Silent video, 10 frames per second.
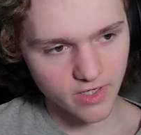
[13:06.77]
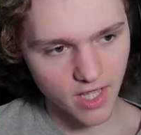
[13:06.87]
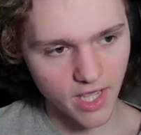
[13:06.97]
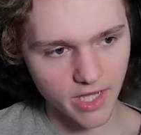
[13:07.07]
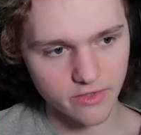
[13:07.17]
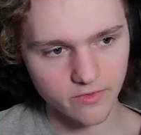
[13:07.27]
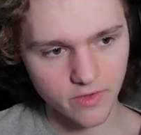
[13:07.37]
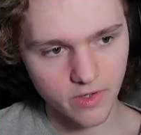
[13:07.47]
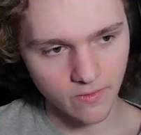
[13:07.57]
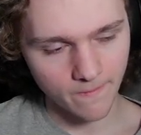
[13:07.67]
I don't
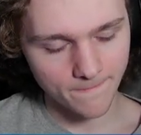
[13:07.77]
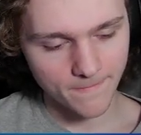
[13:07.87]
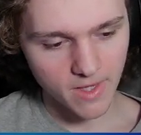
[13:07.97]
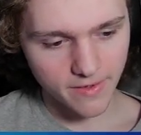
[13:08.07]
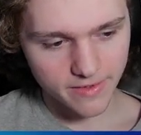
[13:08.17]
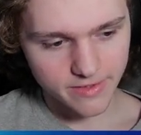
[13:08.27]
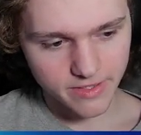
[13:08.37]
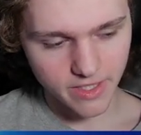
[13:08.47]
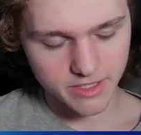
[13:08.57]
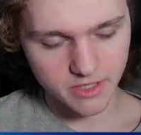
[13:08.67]
know.
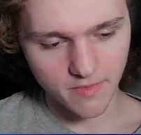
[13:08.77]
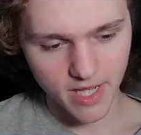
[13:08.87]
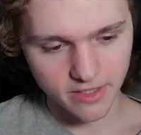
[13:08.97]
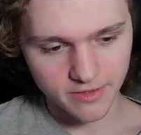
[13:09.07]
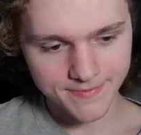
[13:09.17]
Doesn't matter.